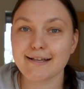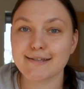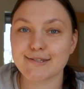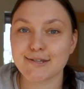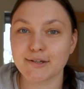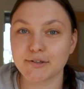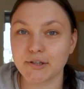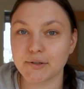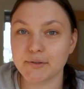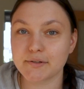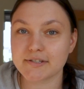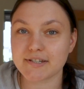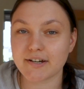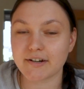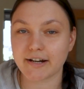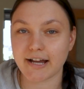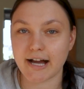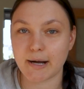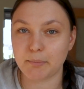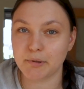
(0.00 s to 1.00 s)
So those are
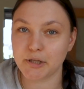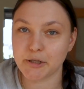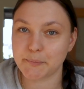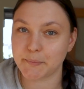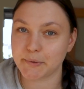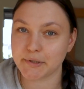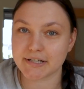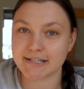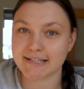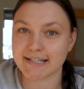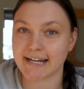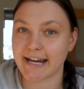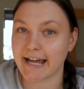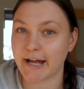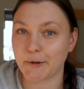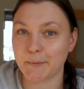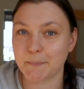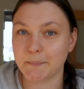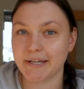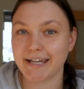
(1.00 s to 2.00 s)
a couple of books that
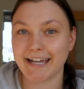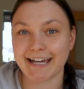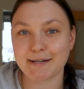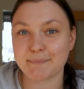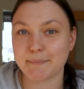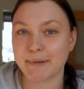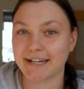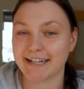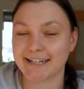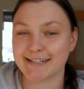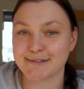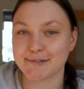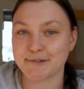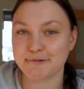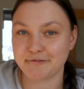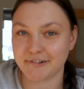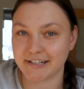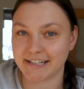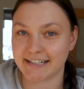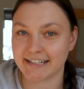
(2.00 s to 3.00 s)
helped me get back into
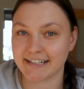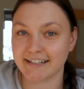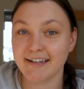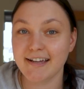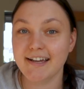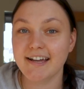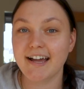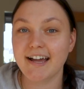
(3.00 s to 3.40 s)
reading.